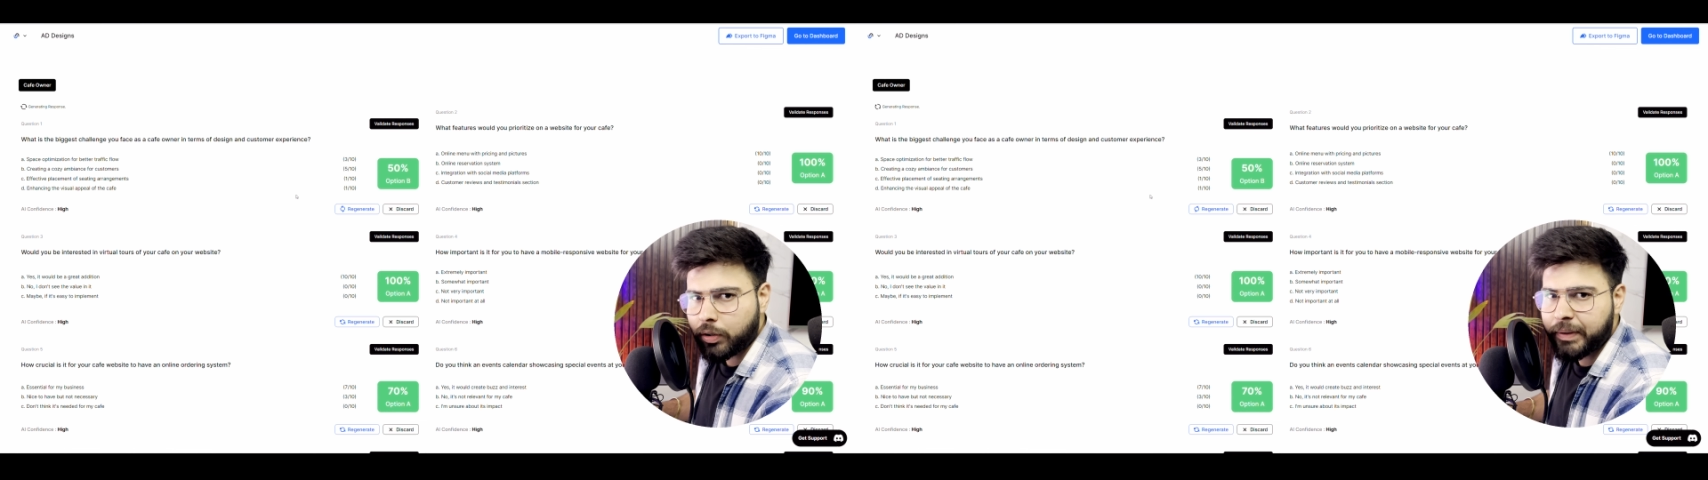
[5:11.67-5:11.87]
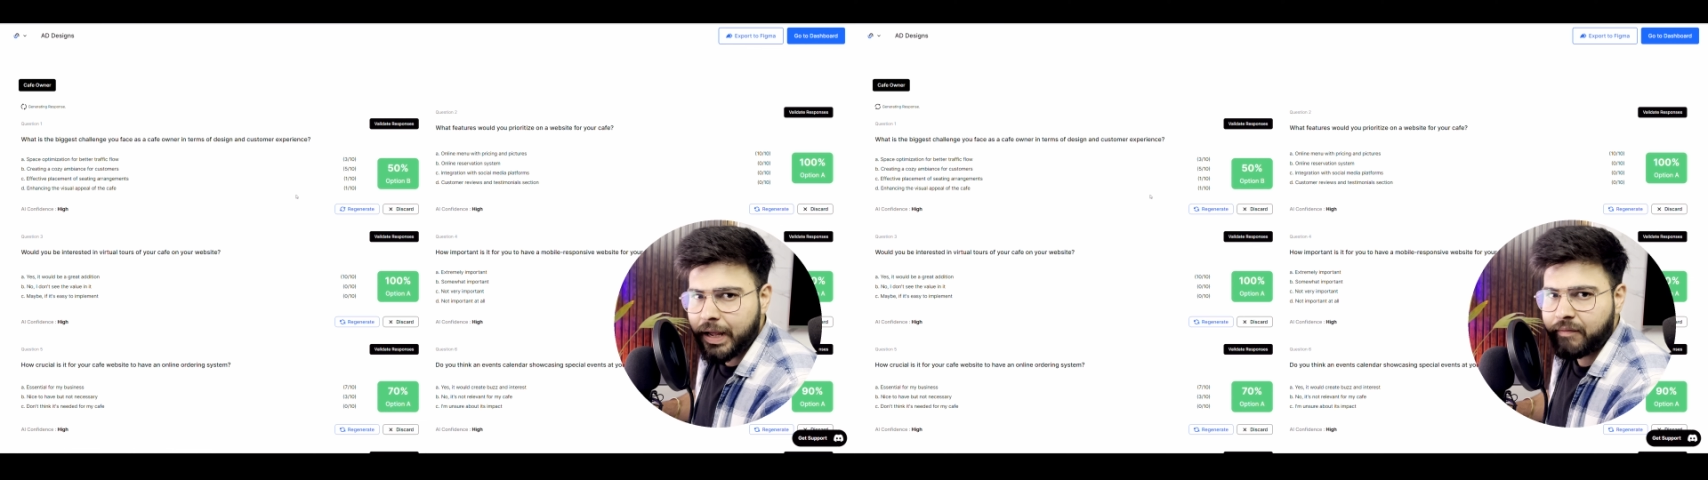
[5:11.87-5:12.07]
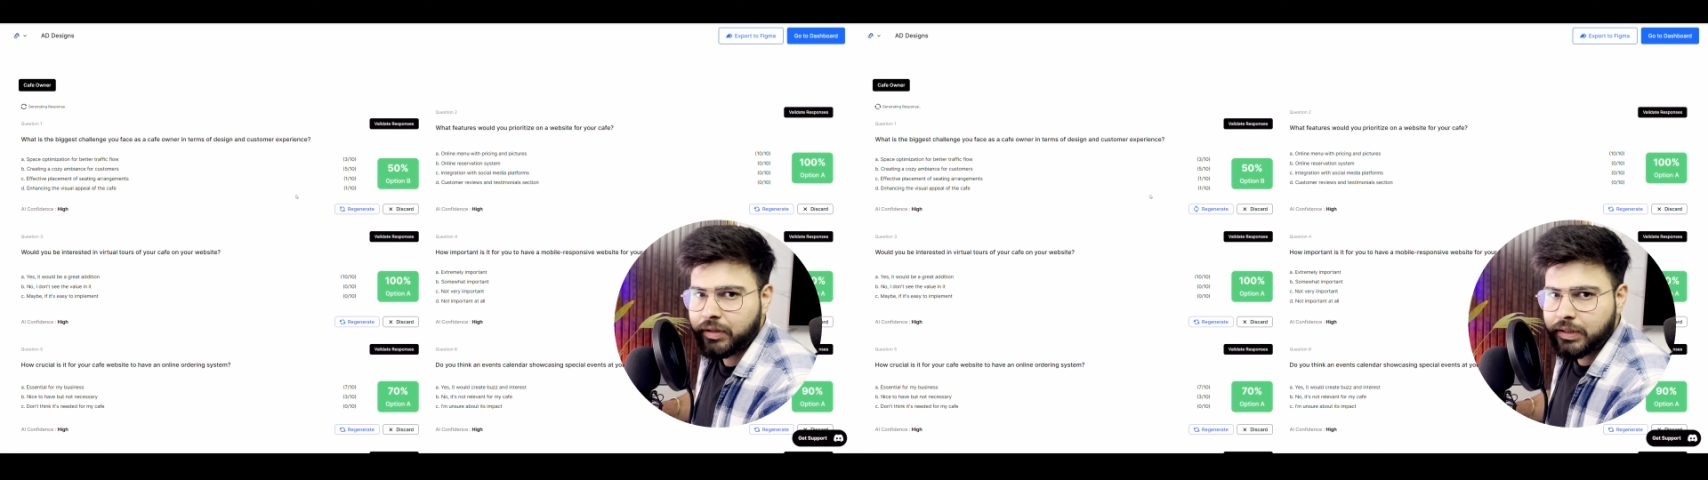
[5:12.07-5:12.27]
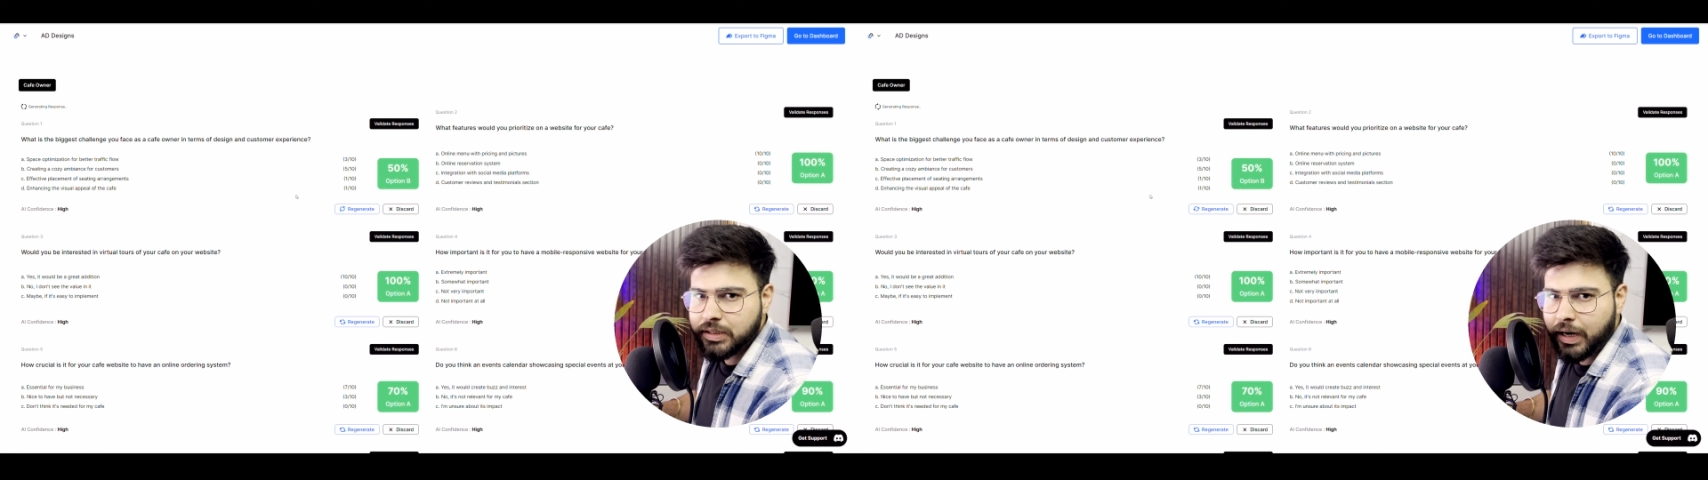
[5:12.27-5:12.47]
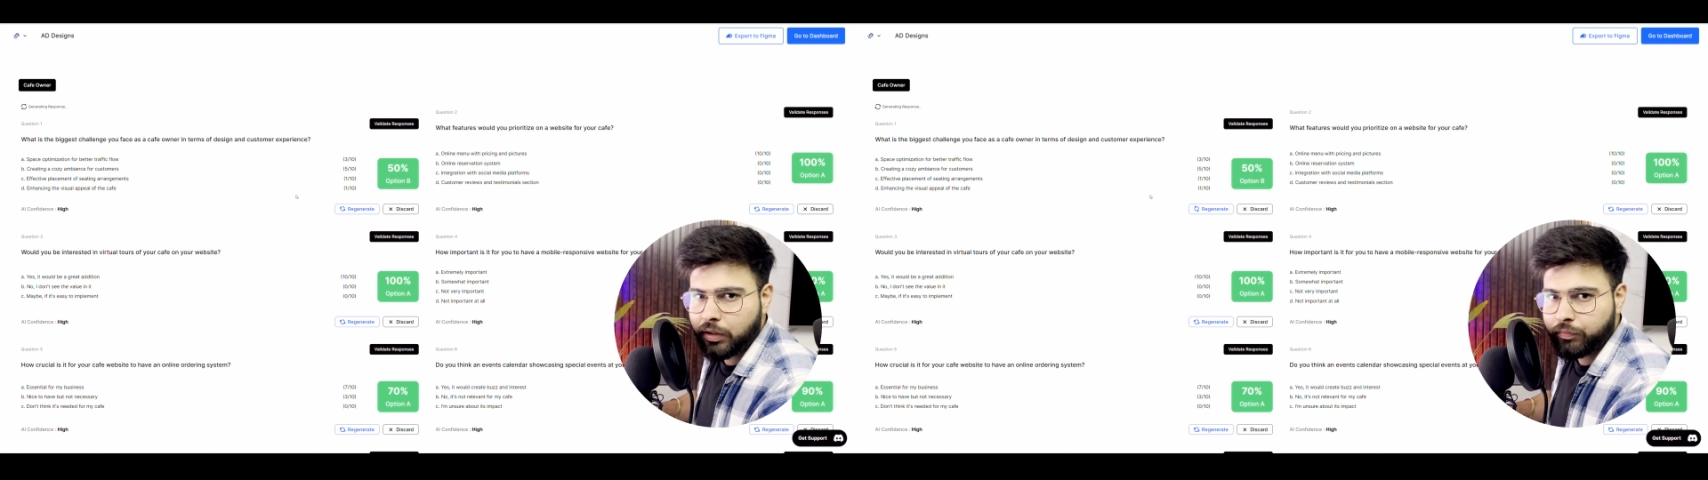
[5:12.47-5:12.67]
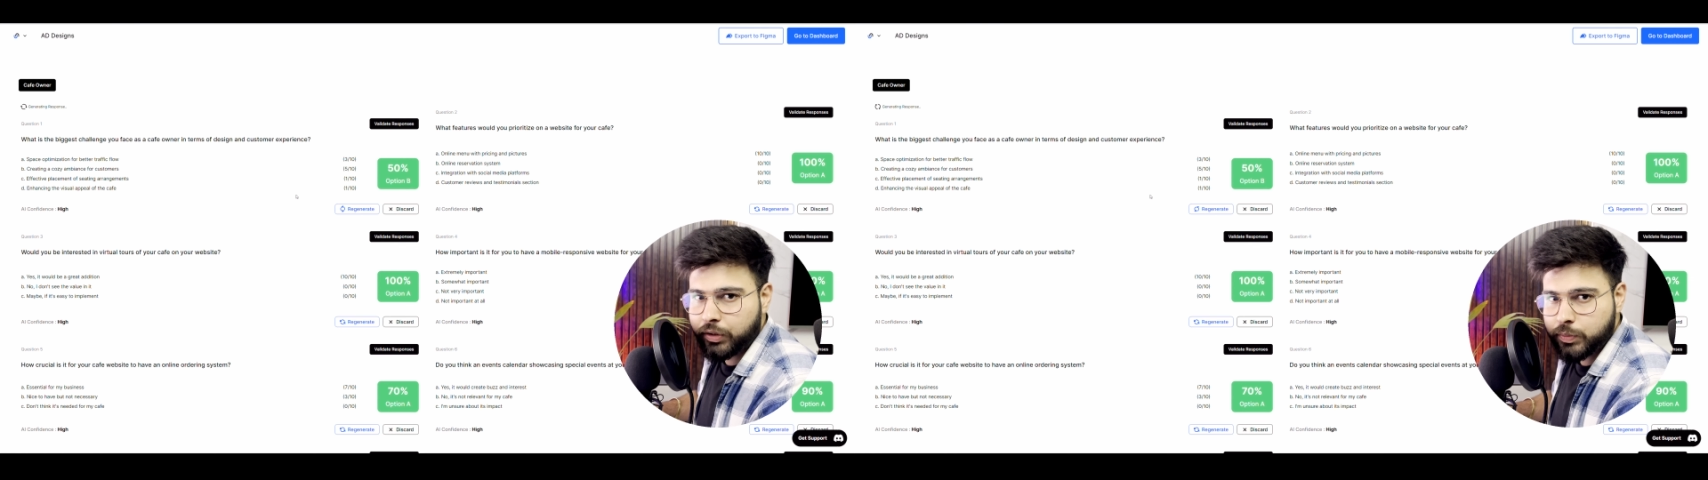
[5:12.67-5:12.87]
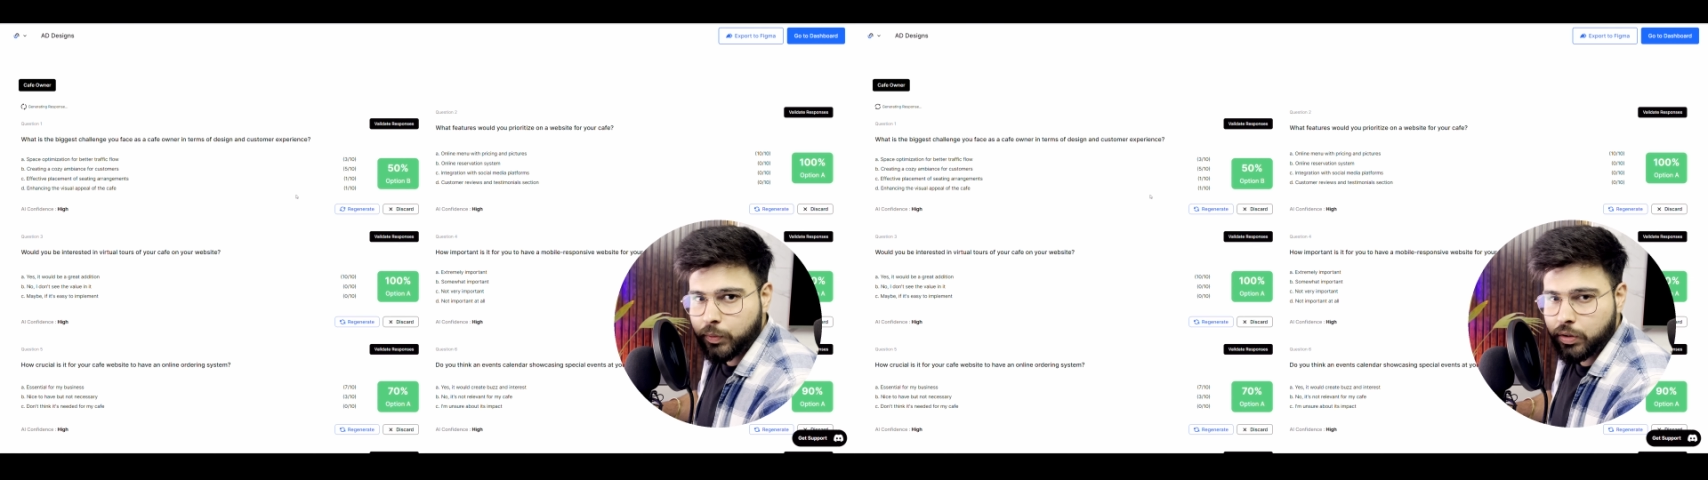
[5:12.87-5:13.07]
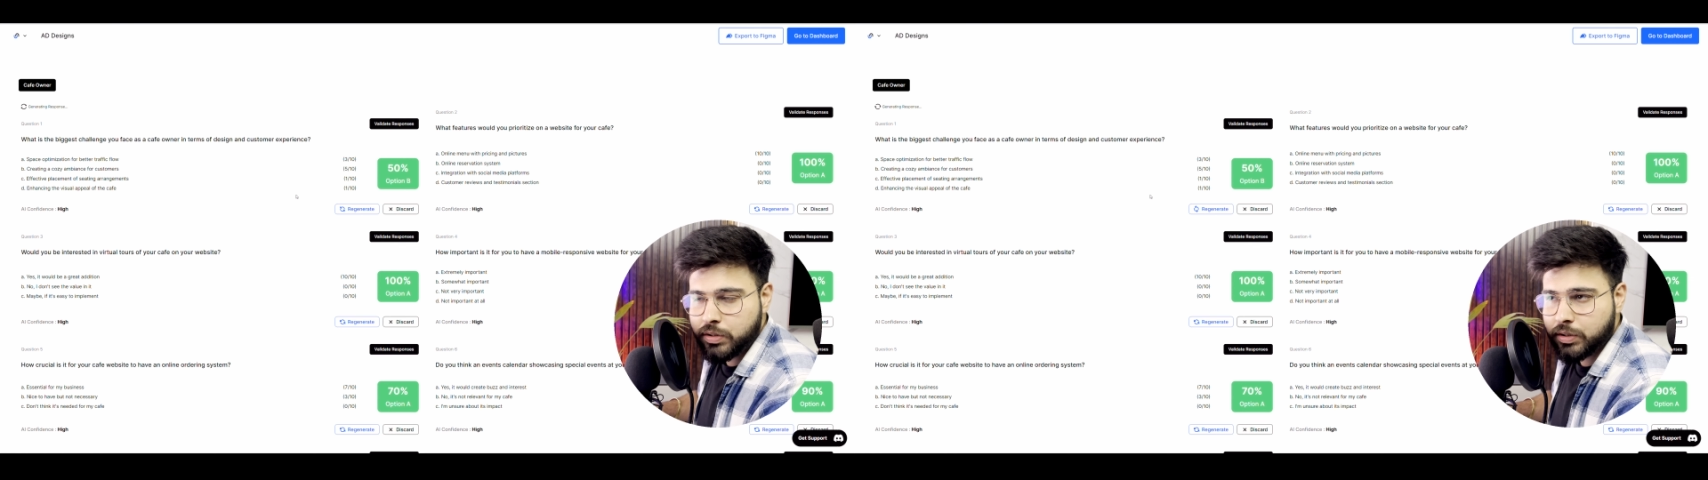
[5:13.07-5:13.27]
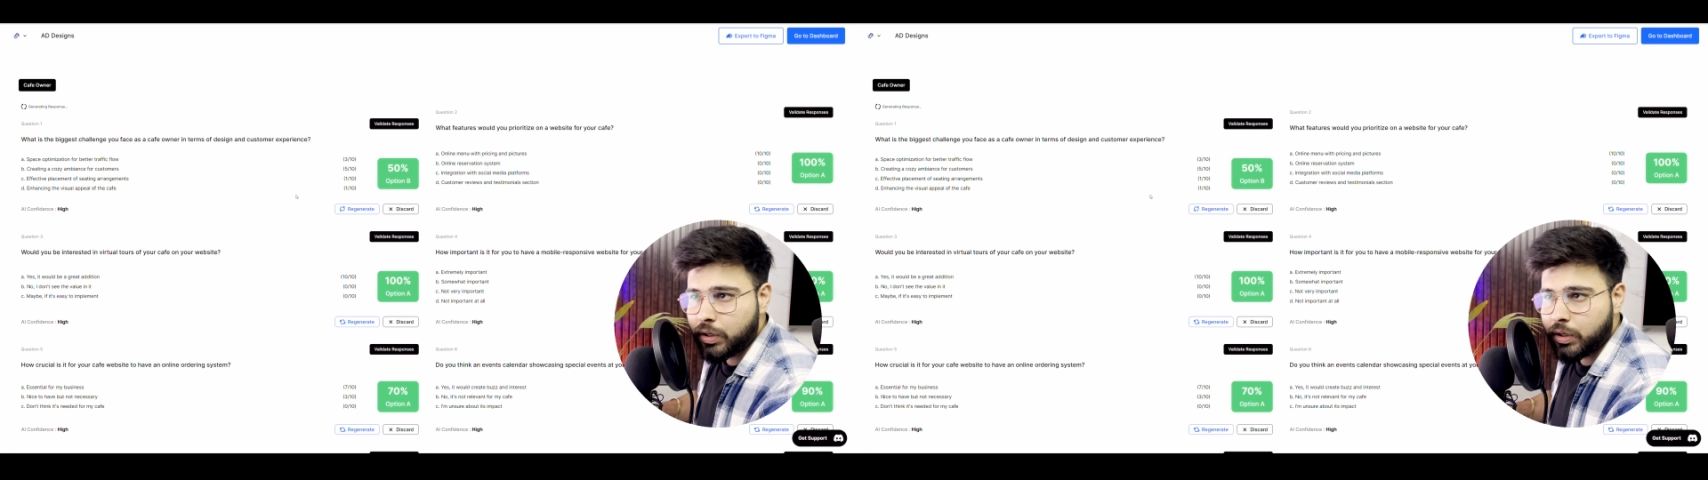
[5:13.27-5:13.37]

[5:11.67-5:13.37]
be having this kind of response.